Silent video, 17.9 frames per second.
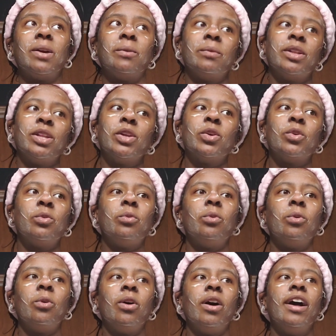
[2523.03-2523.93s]
are really
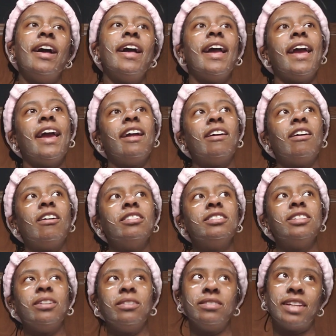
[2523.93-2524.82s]
cool and
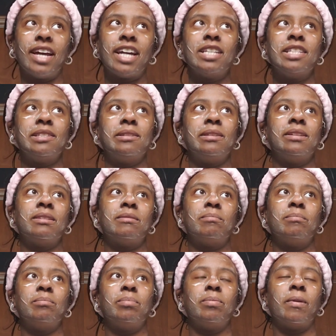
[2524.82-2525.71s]
also
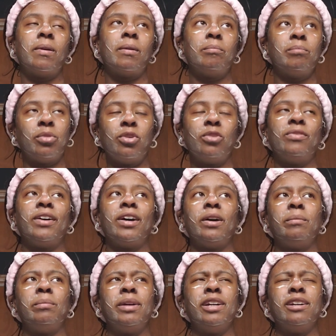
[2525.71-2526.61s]
nice
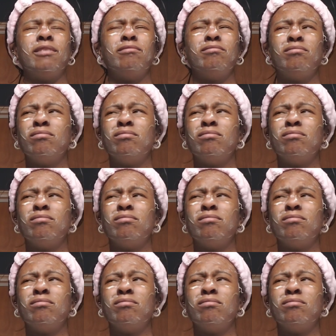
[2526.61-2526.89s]
profile pic.